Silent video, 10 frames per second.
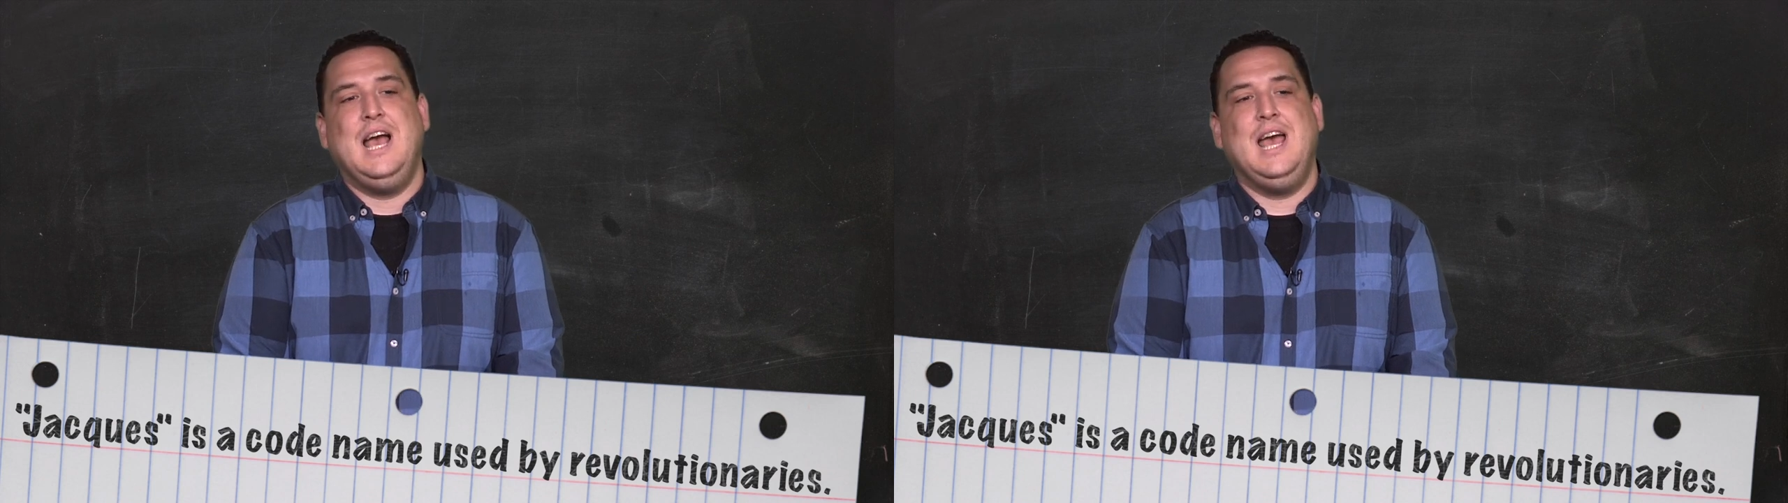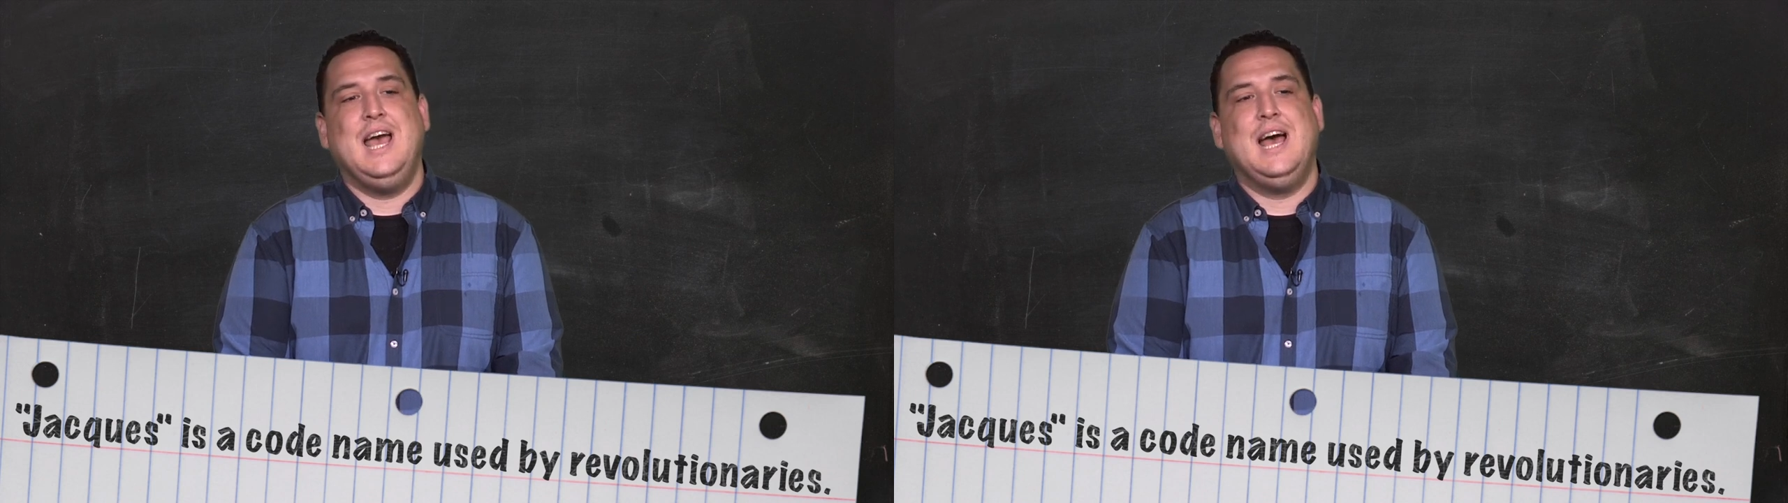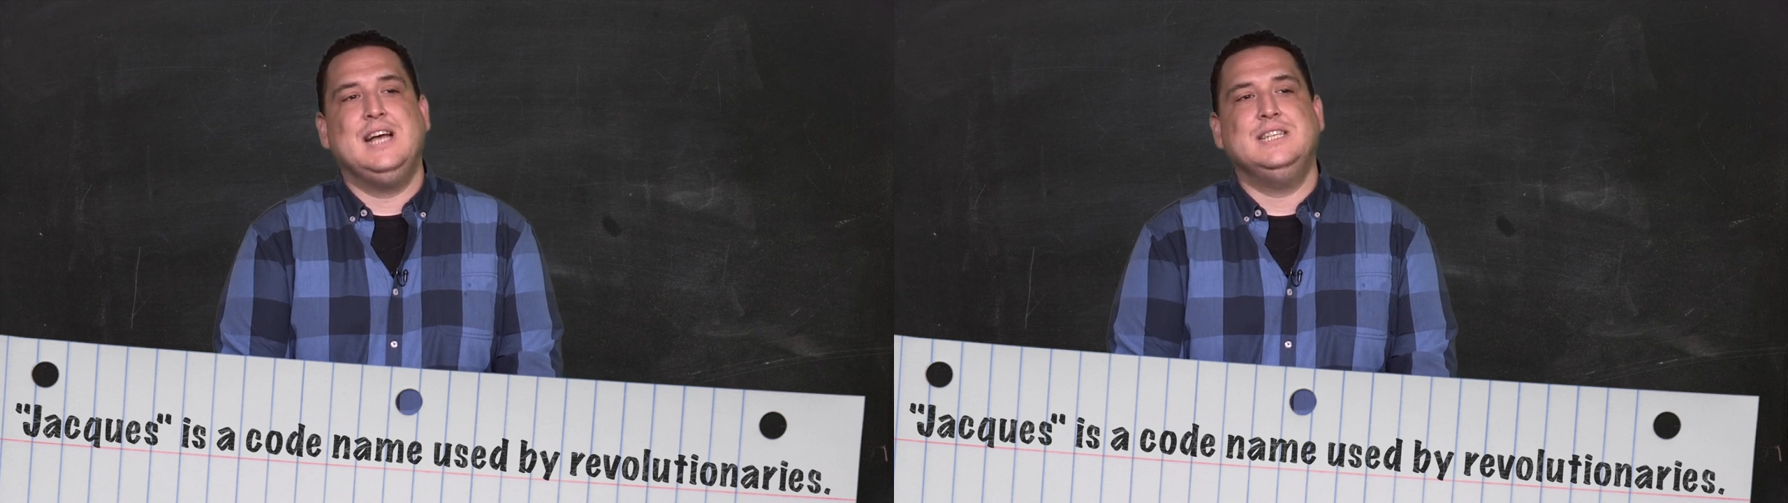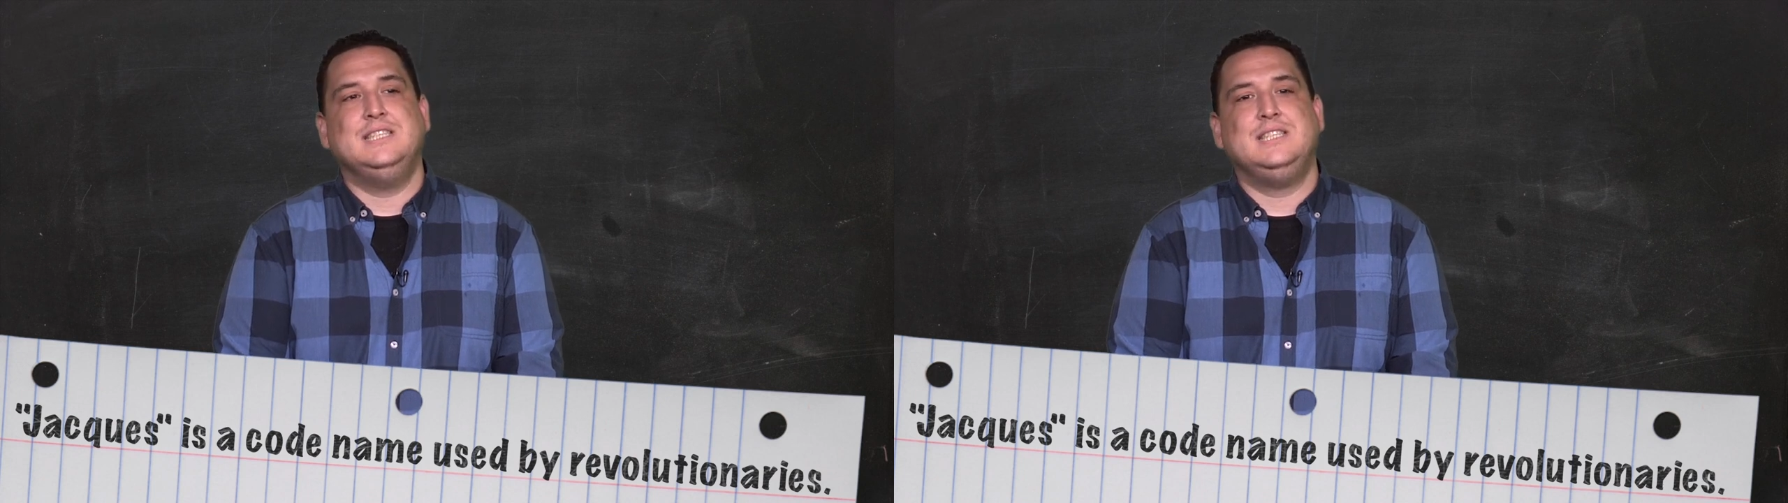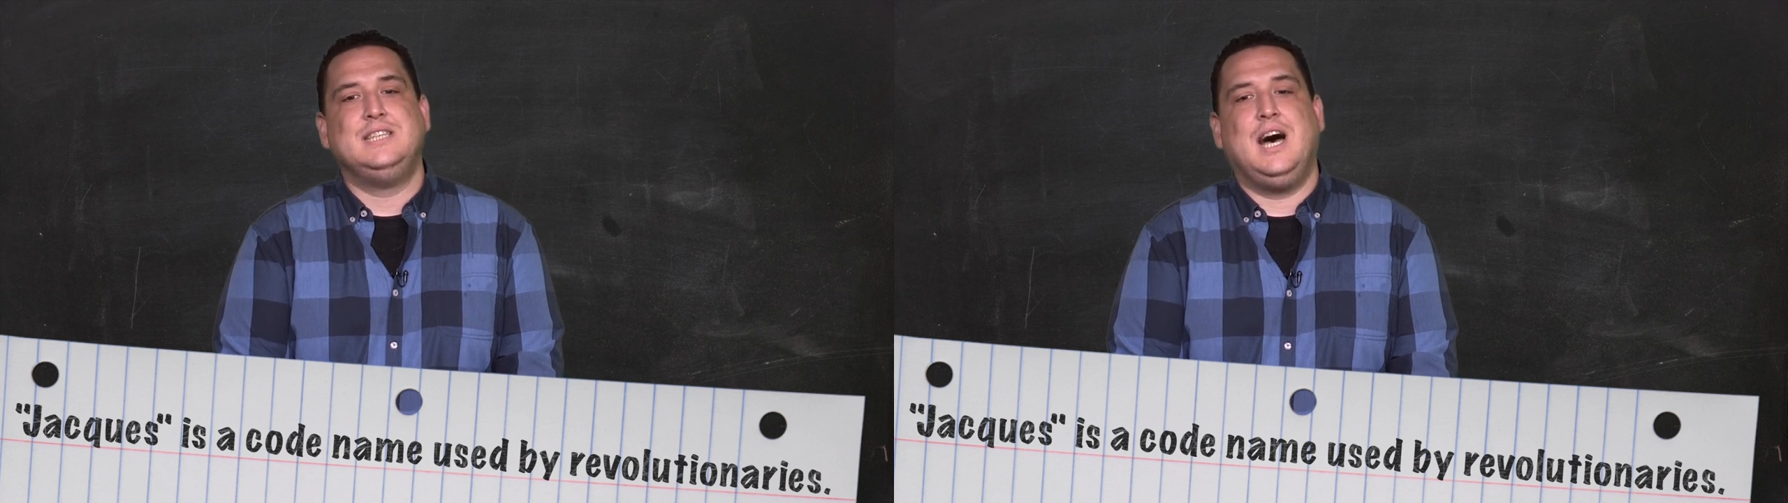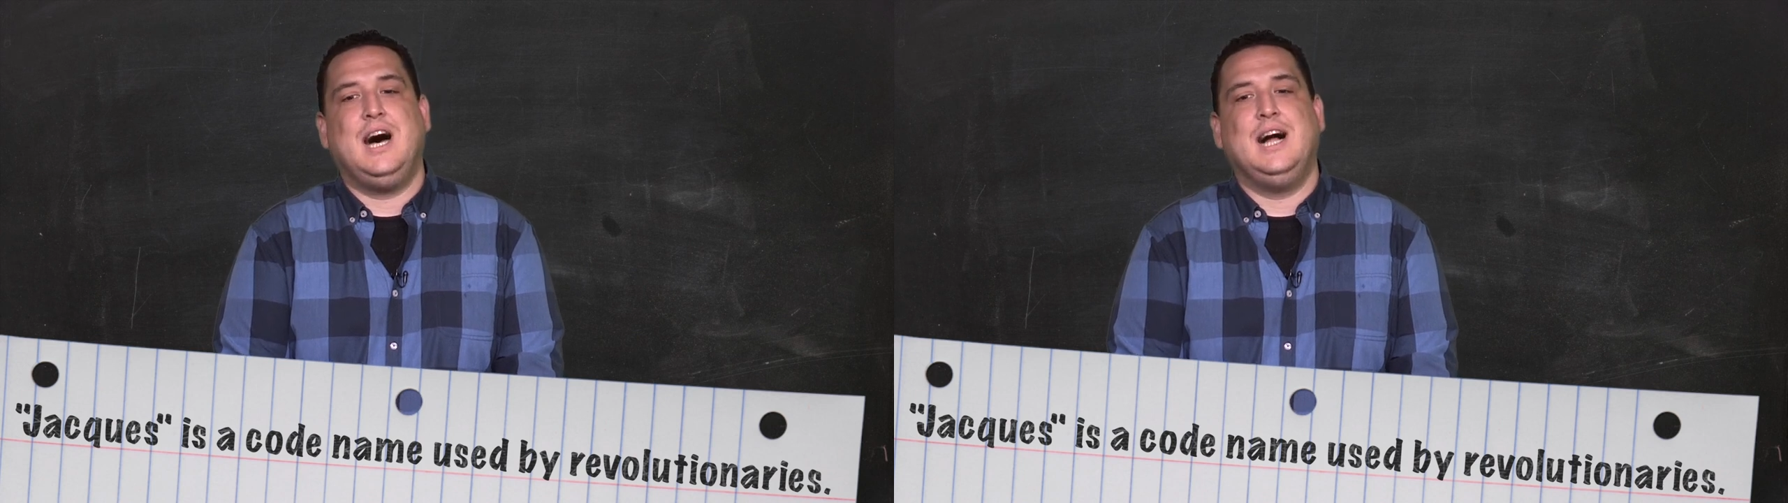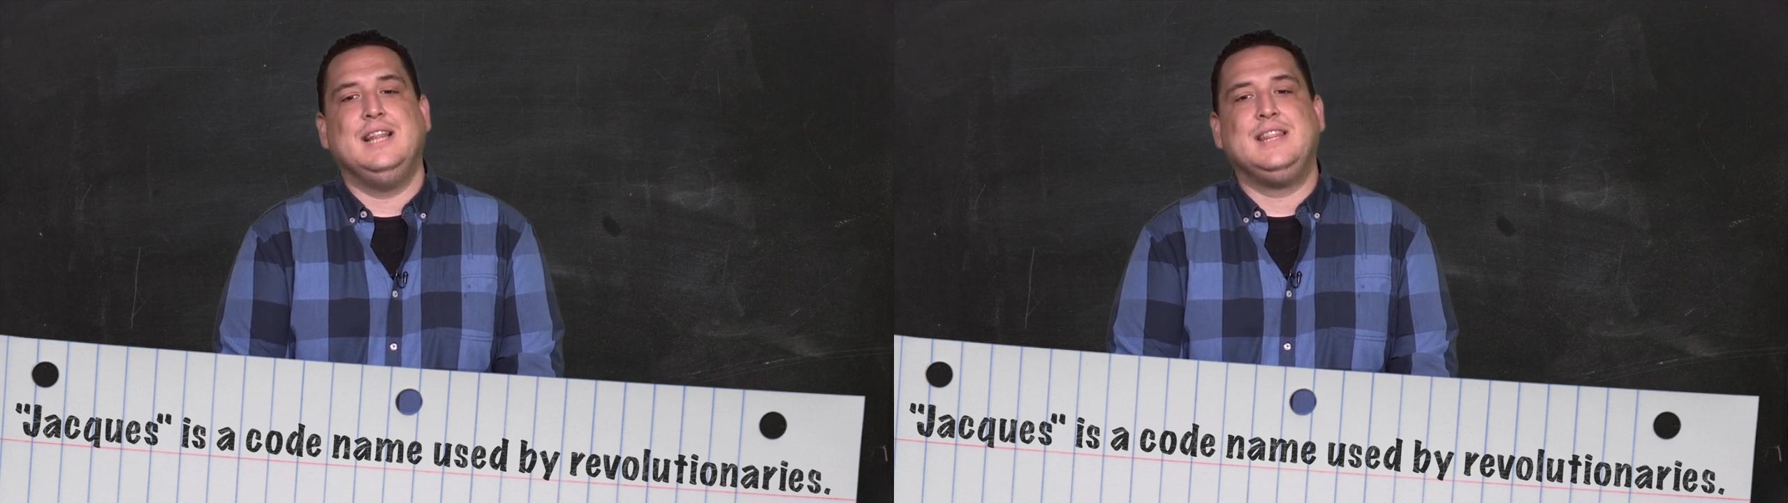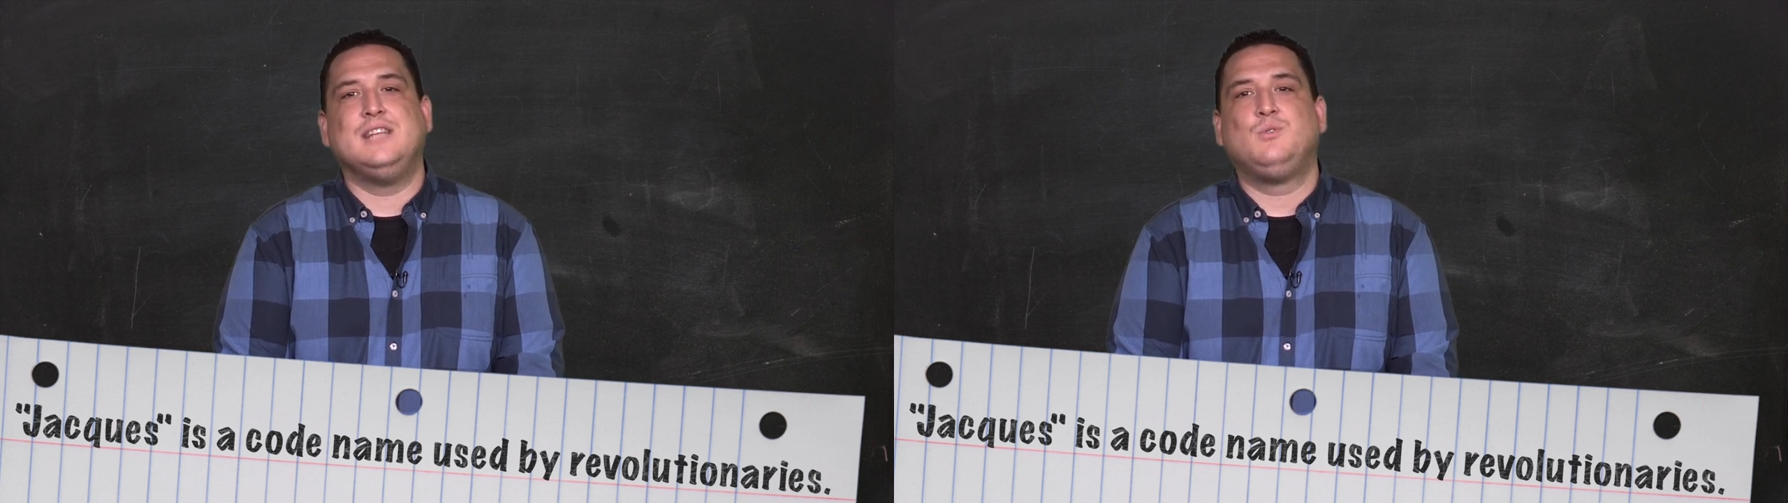and
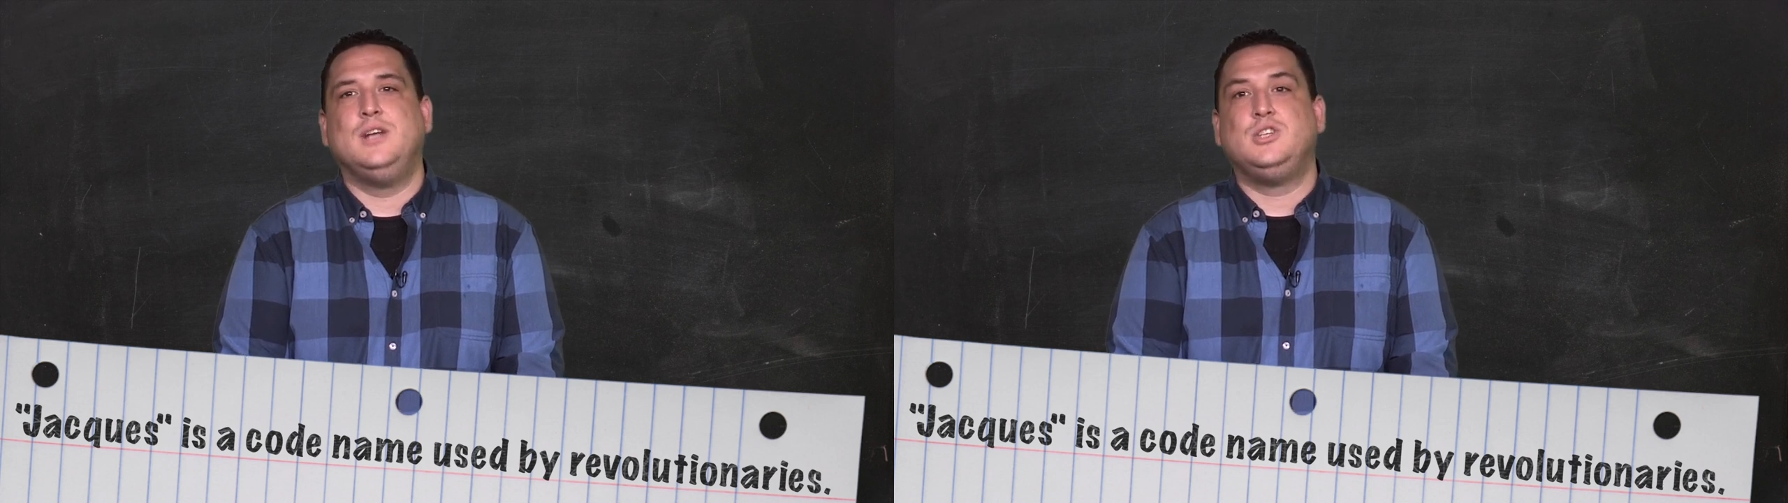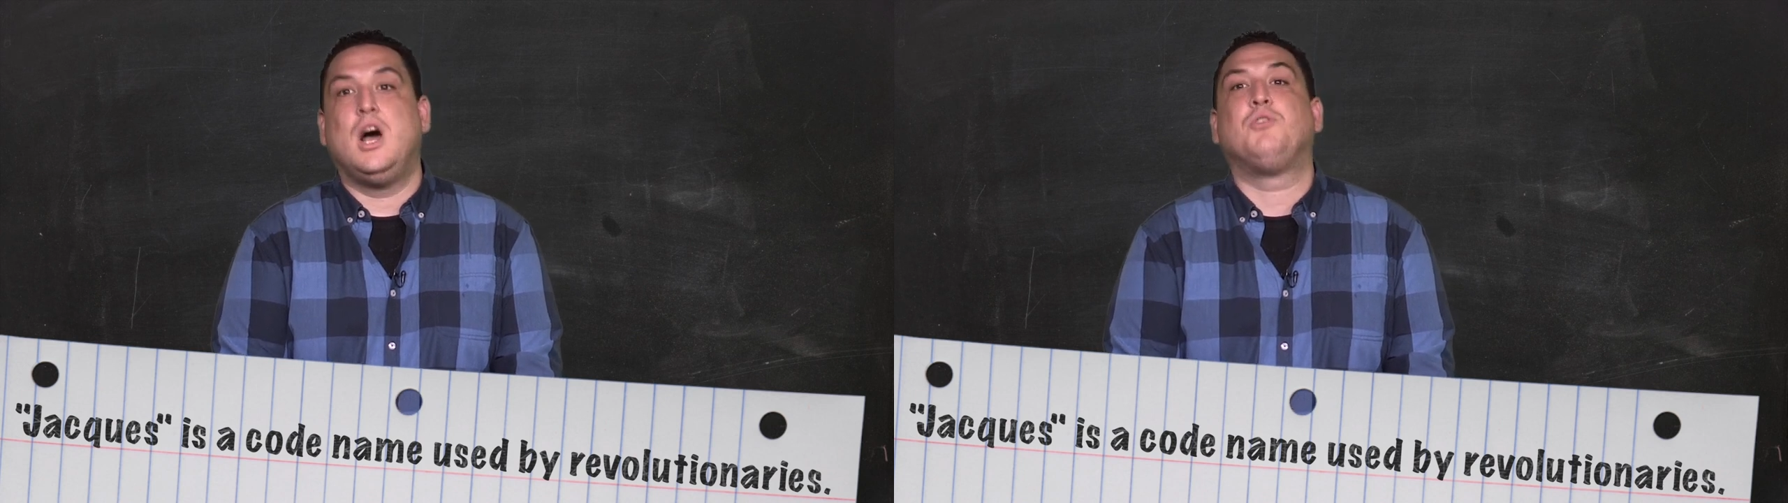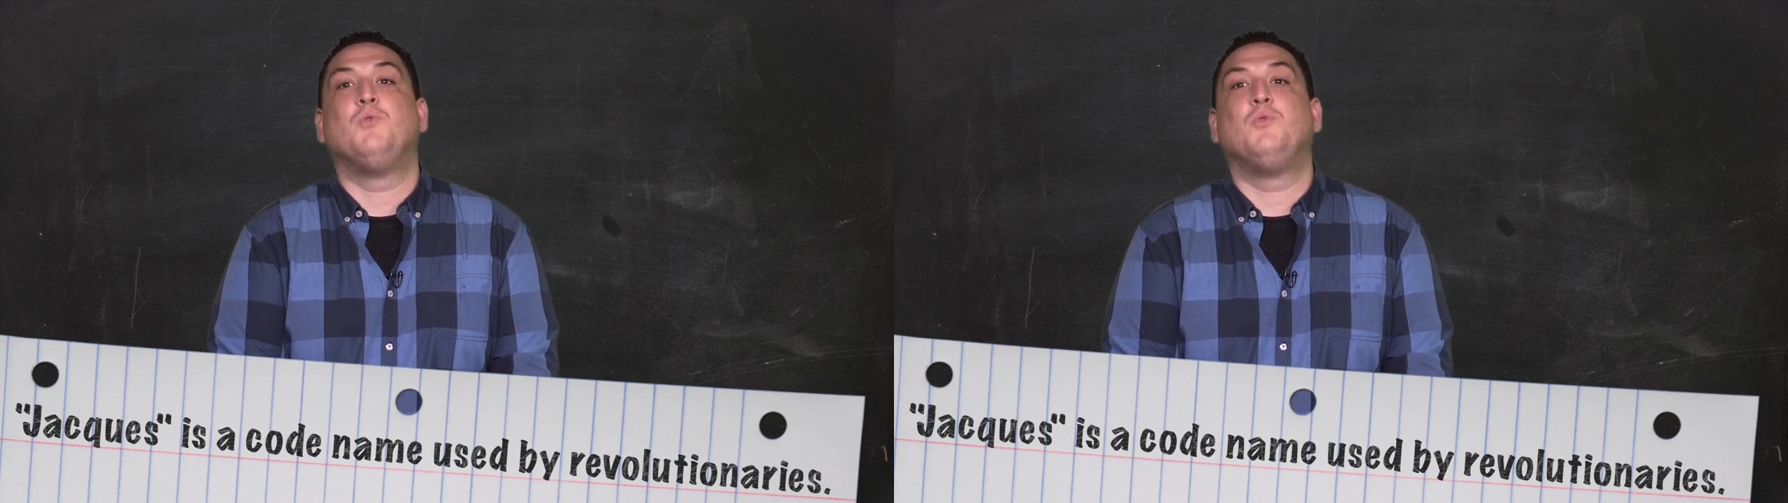uh, that's why Jacques